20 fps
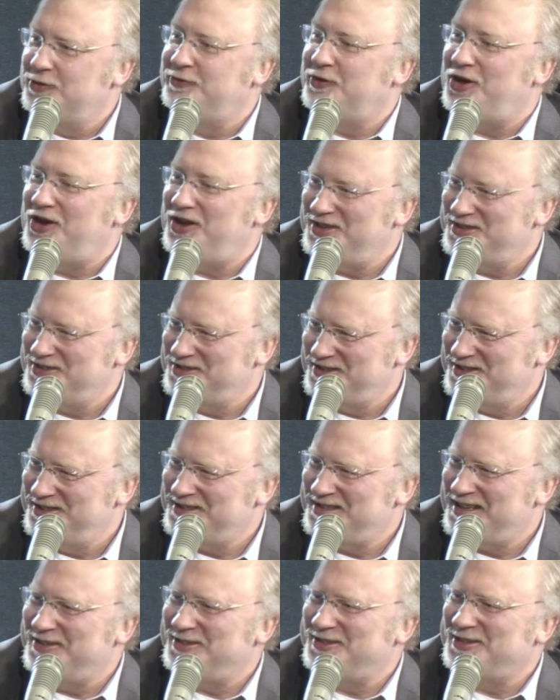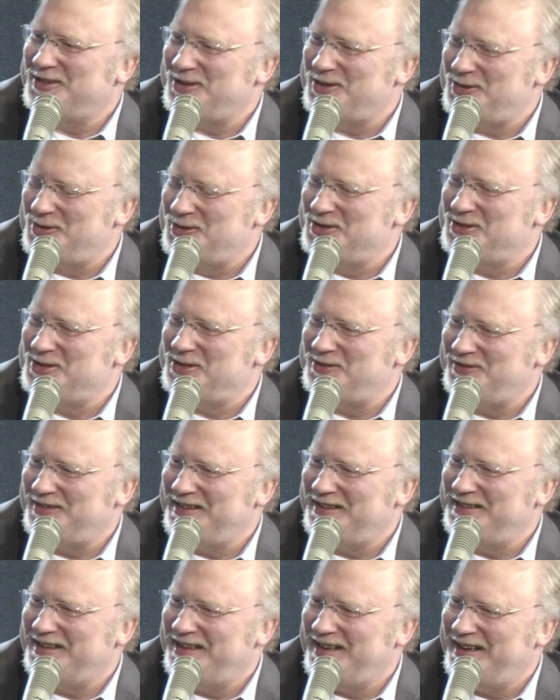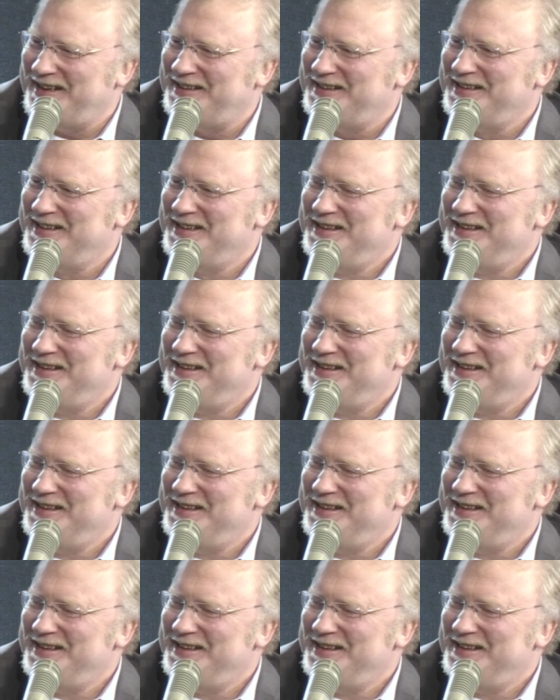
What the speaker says: Falls, South Dakota, something like that.